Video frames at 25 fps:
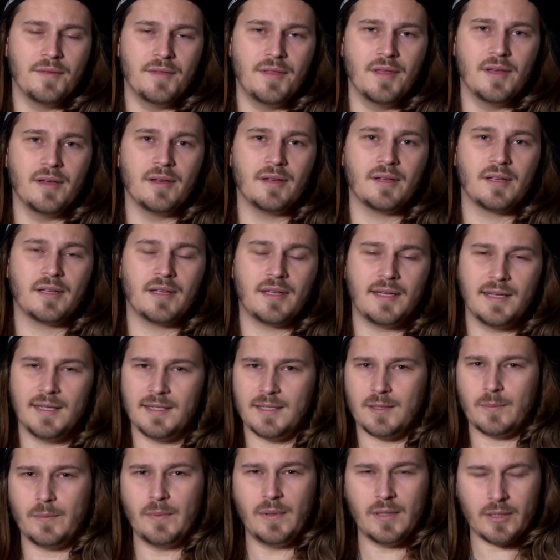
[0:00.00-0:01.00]
the
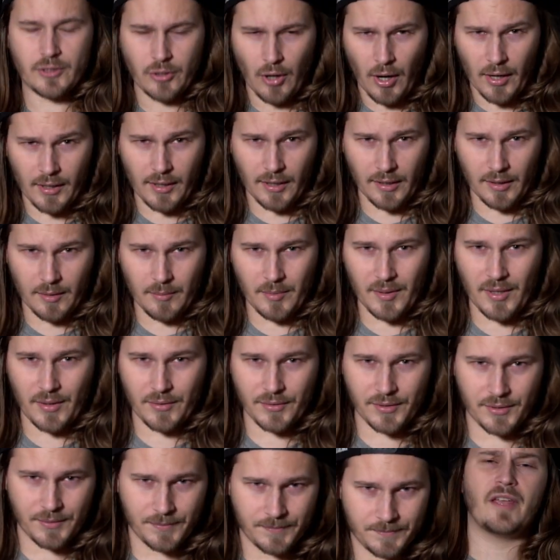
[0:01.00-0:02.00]
kits we were talking
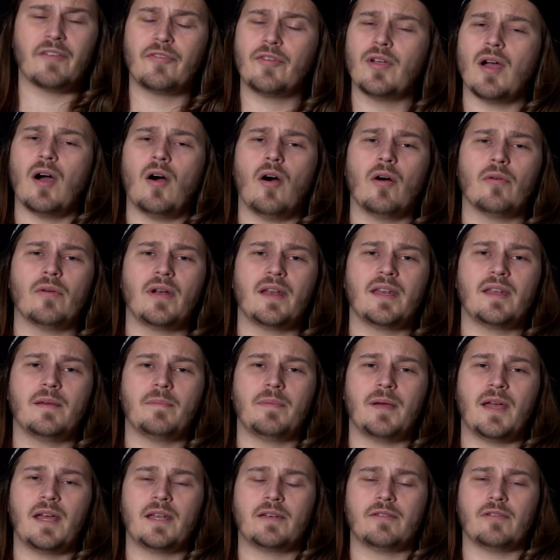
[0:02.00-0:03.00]
about. If you're already a
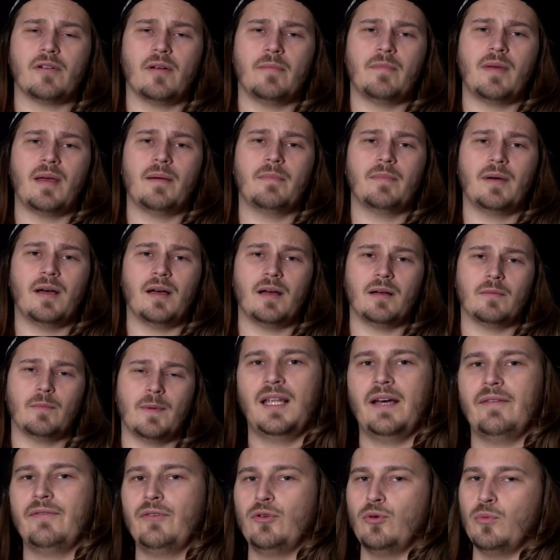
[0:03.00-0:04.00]
Patreon member,
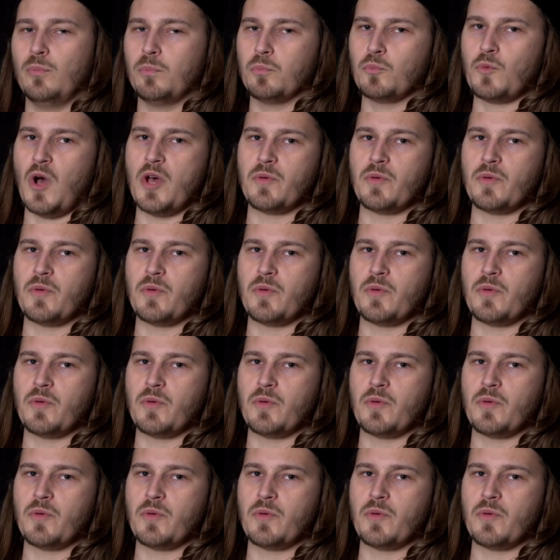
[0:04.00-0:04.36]
love you.